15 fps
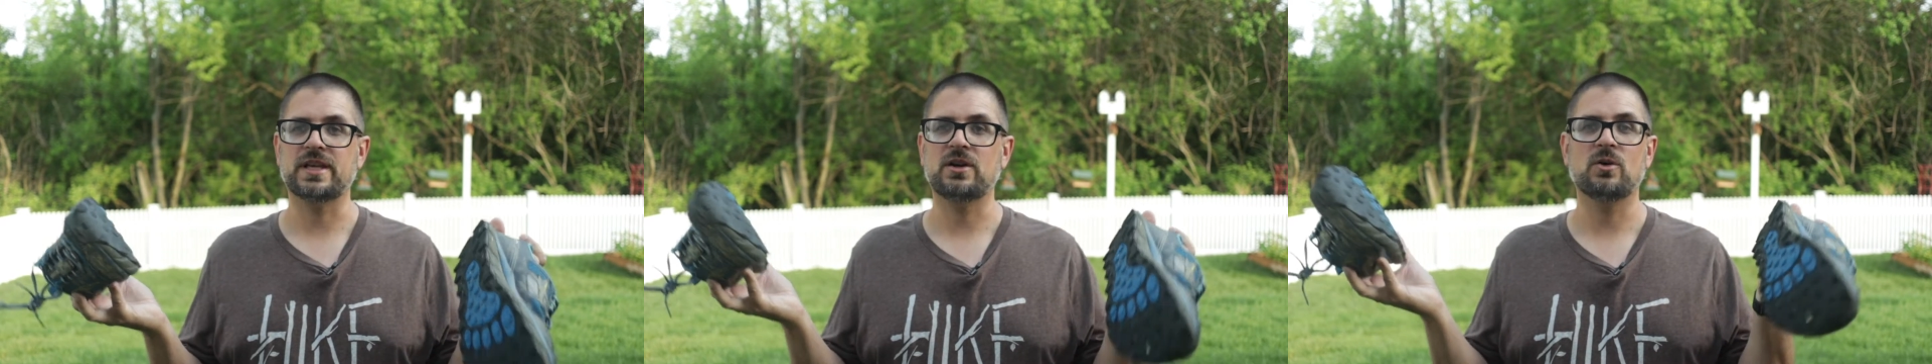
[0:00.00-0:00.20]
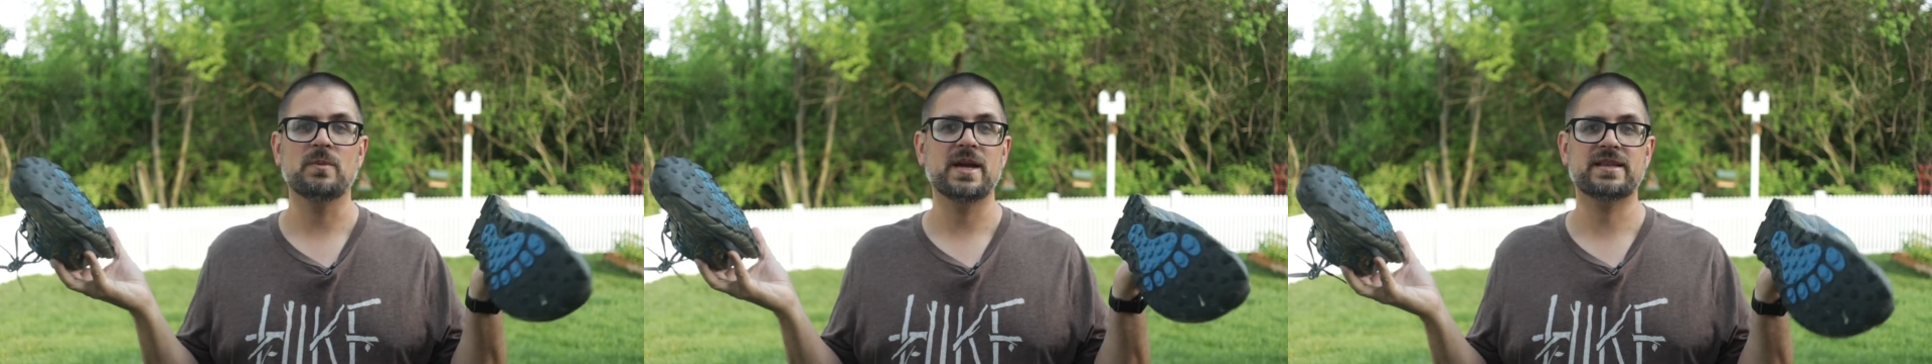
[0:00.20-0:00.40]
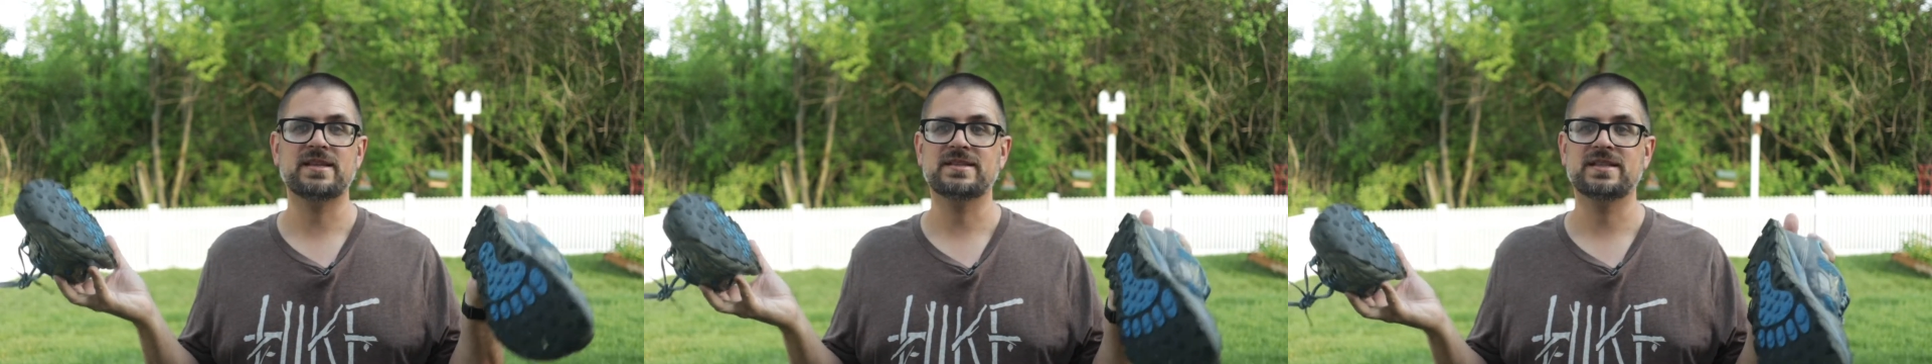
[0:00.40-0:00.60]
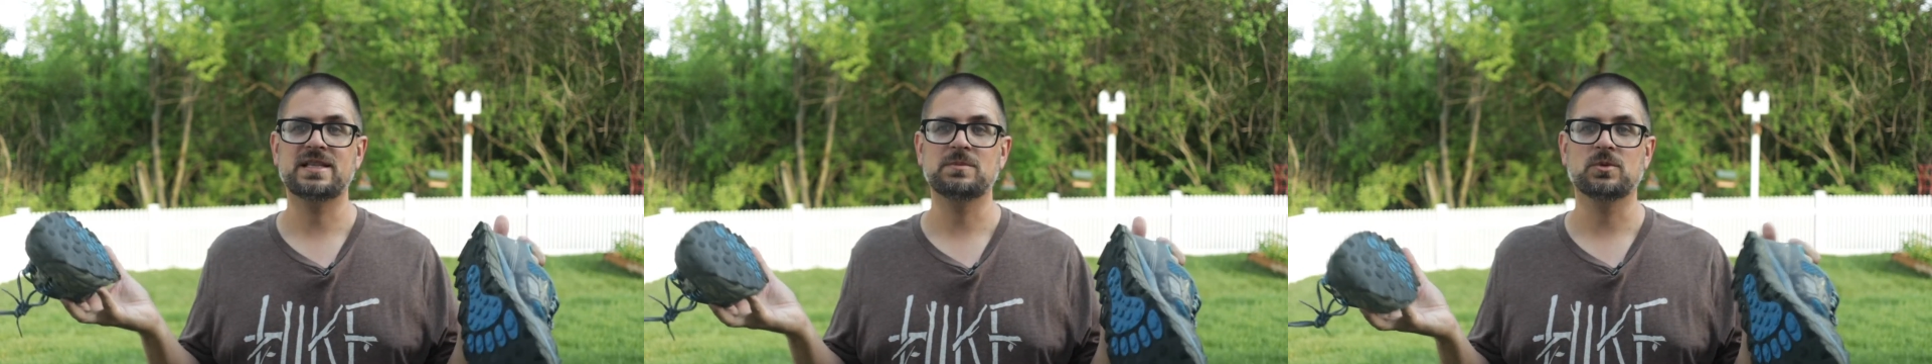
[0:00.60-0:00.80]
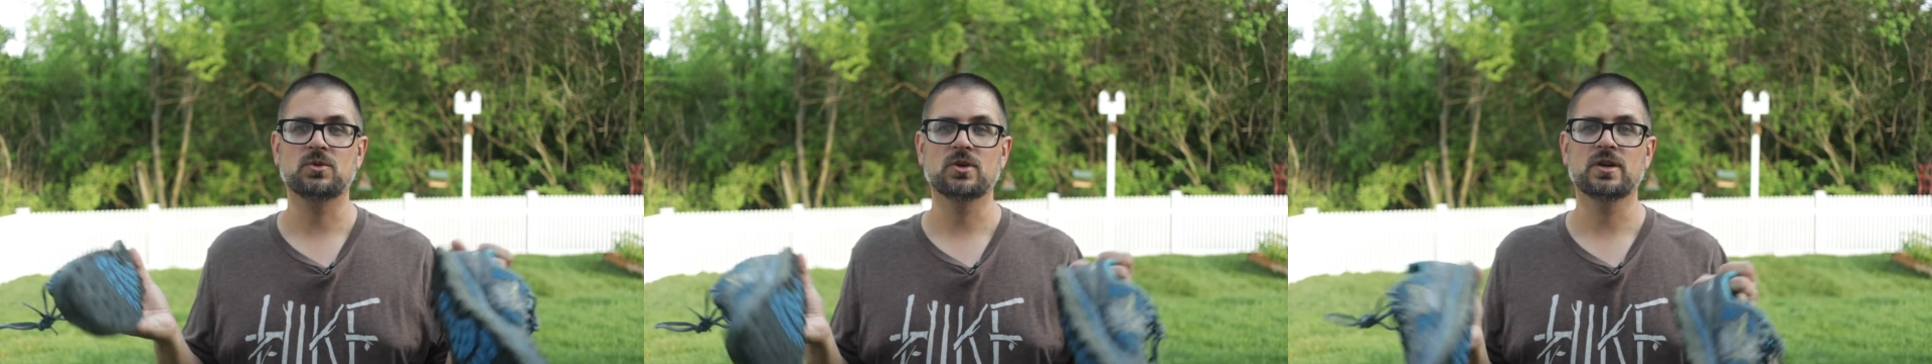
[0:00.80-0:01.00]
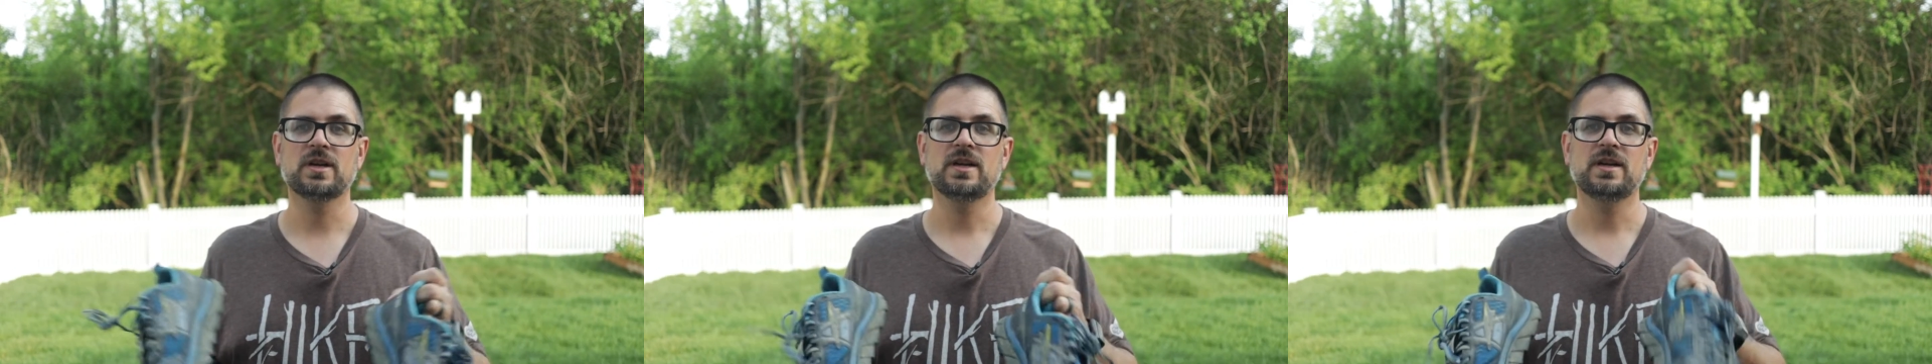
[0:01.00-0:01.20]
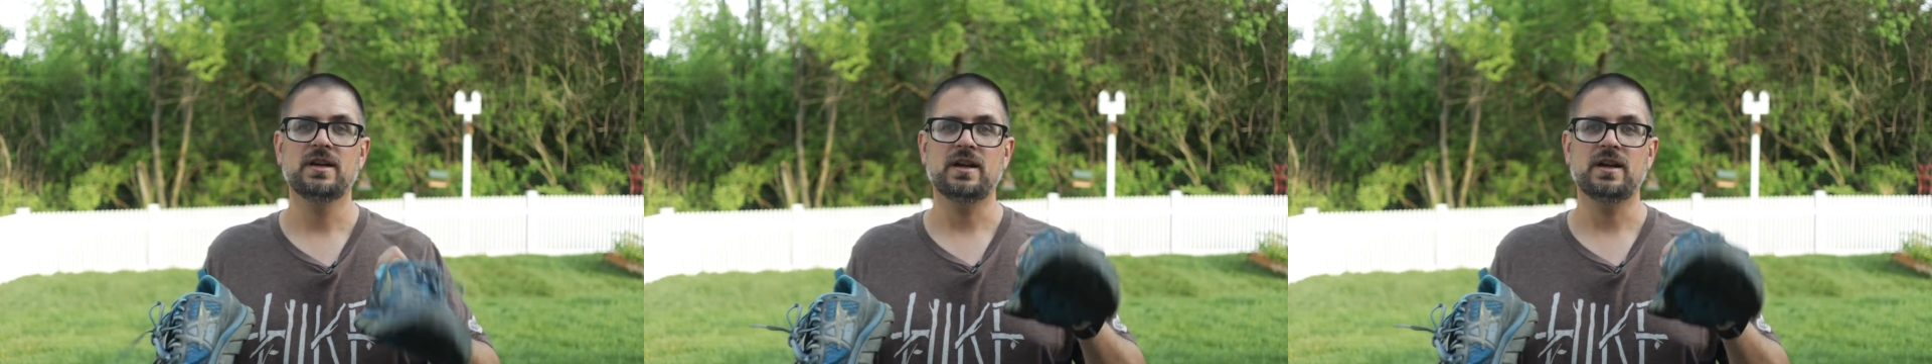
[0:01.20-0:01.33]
they don't make these anymore.